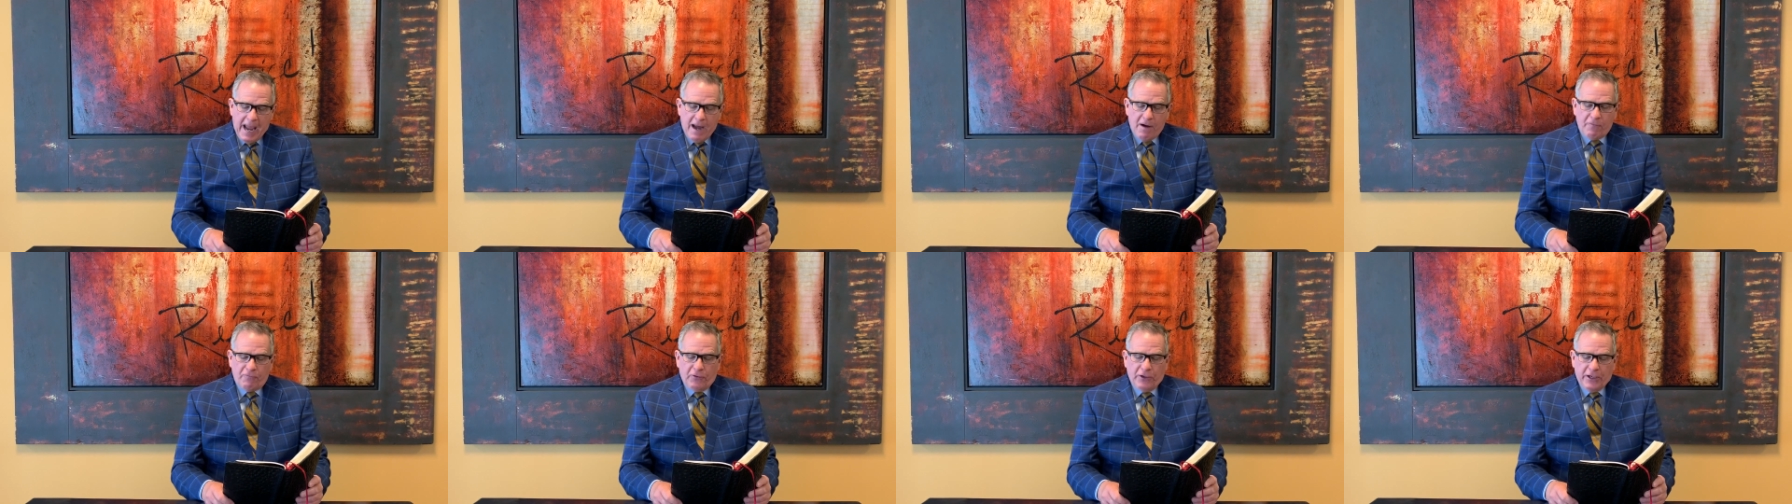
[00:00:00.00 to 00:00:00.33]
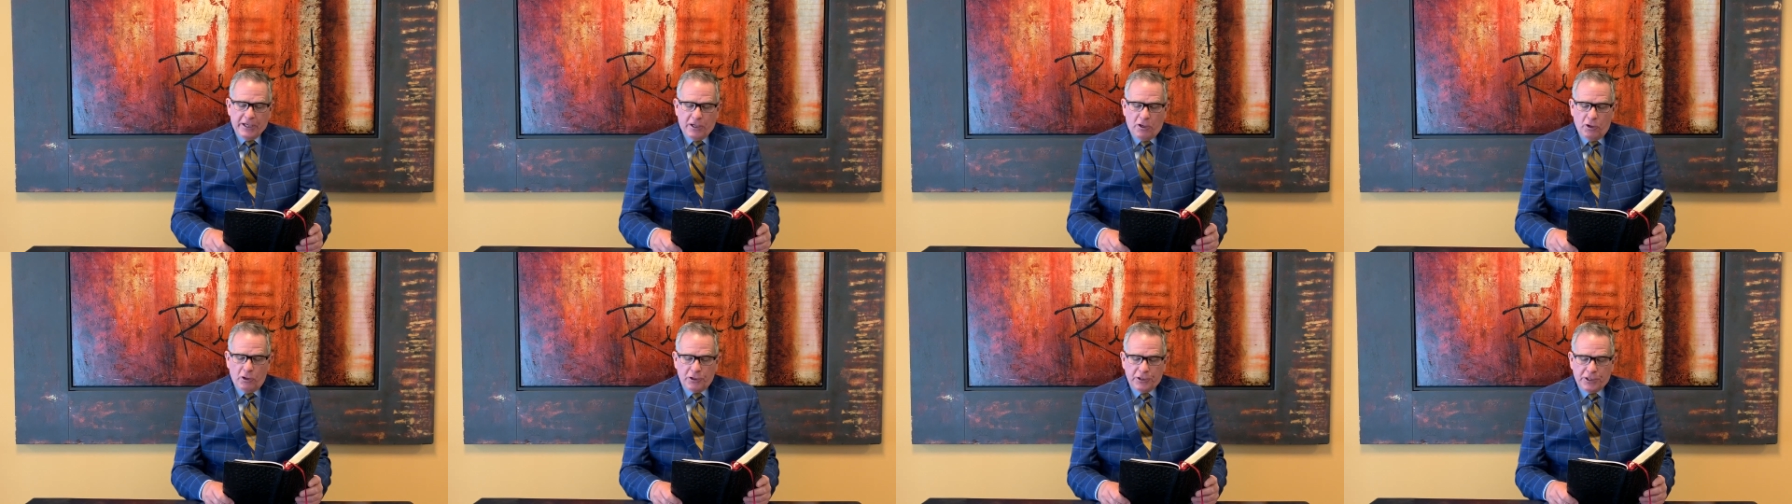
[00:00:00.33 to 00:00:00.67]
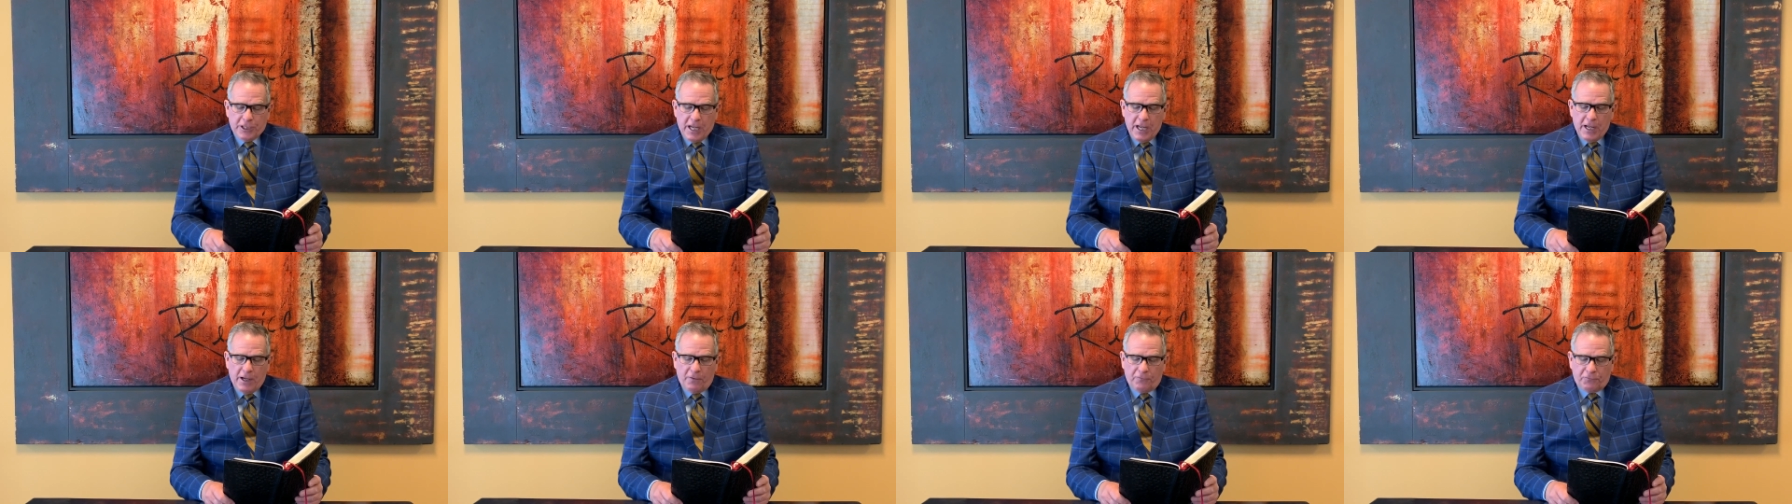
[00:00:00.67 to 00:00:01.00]
Every good
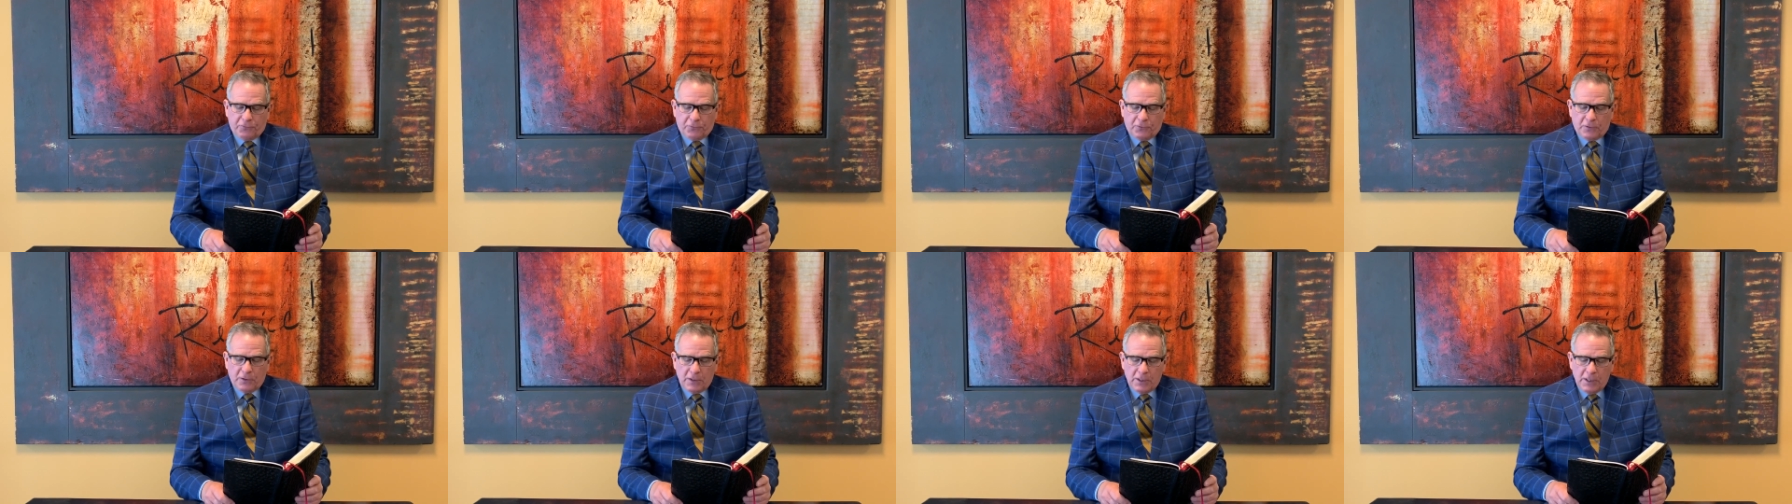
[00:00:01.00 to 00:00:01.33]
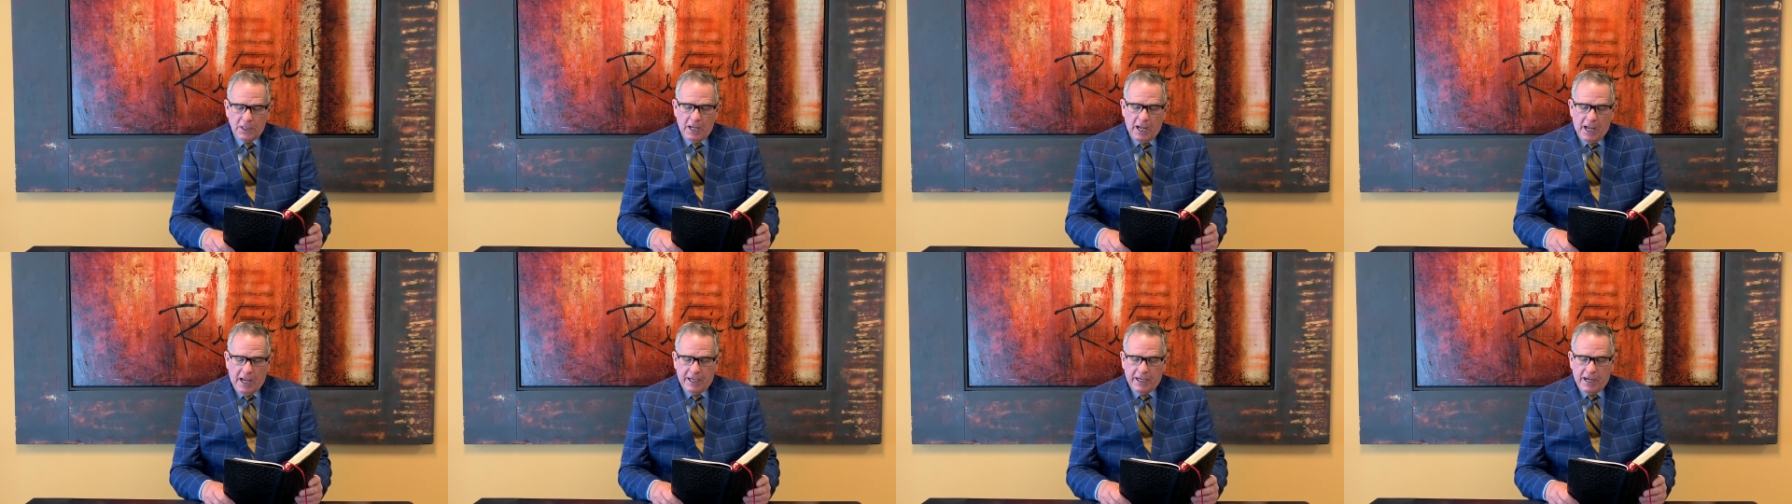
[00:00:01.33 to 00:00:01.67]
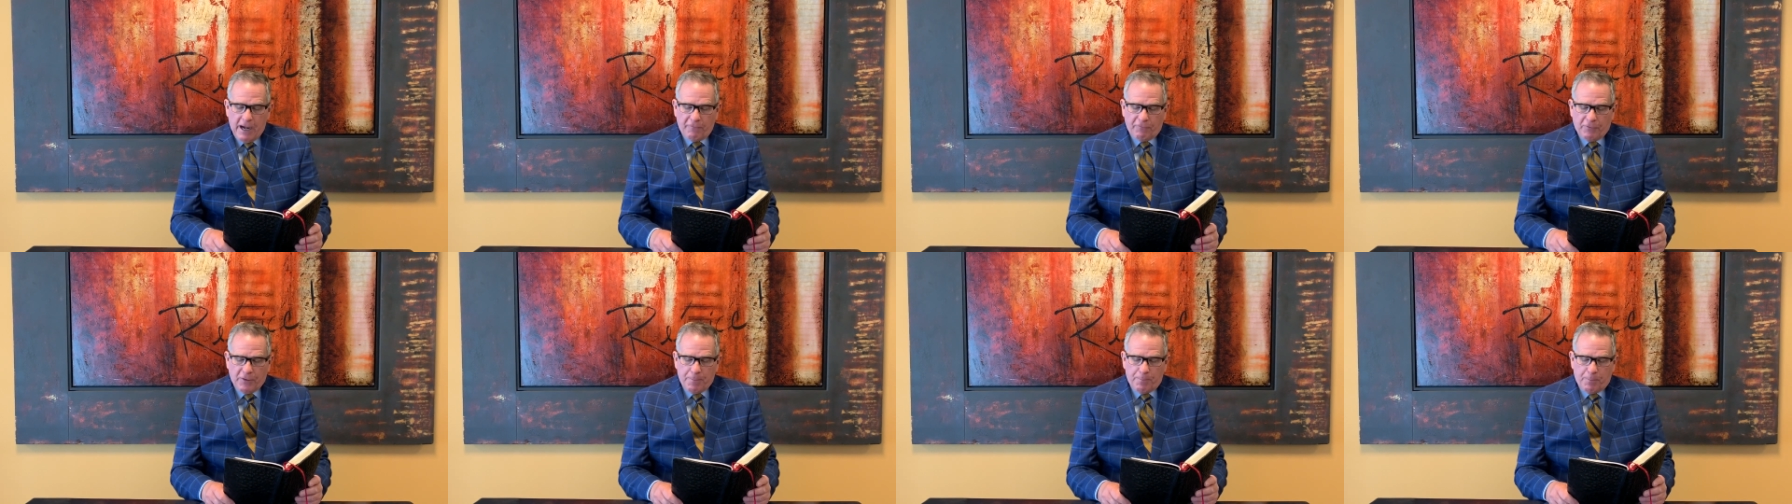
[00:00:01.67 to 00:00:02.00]
gift and
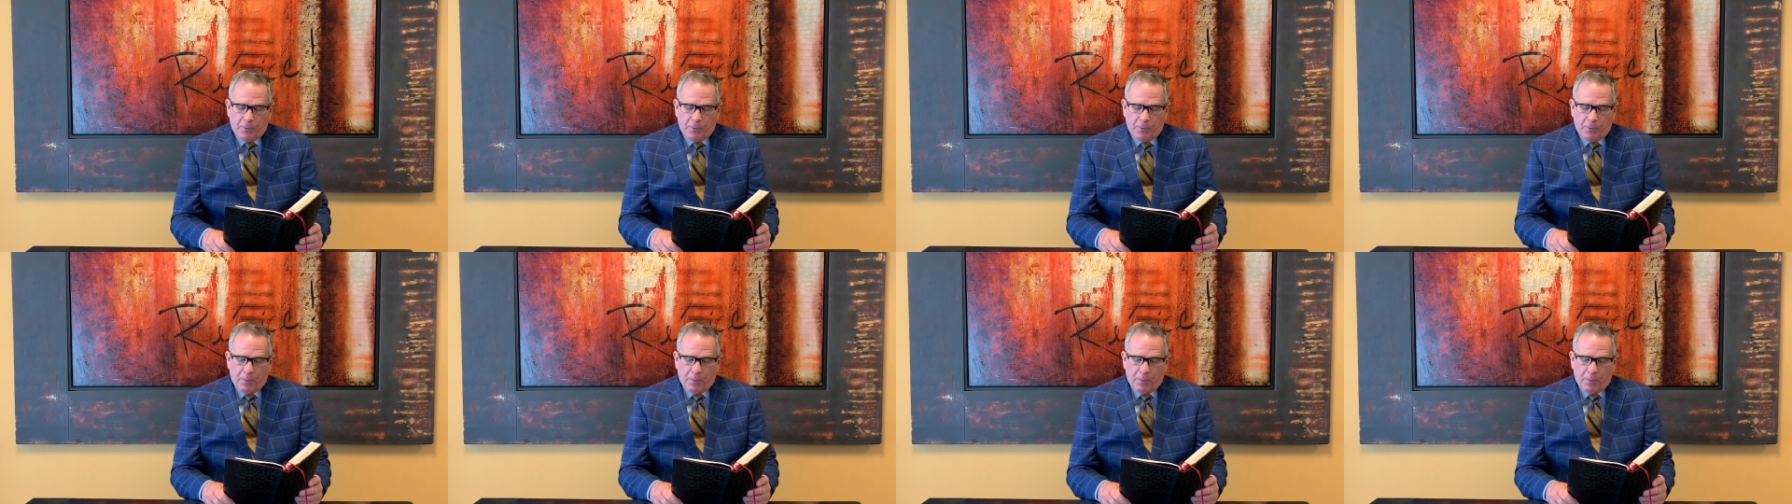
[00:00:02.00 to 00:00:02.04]
every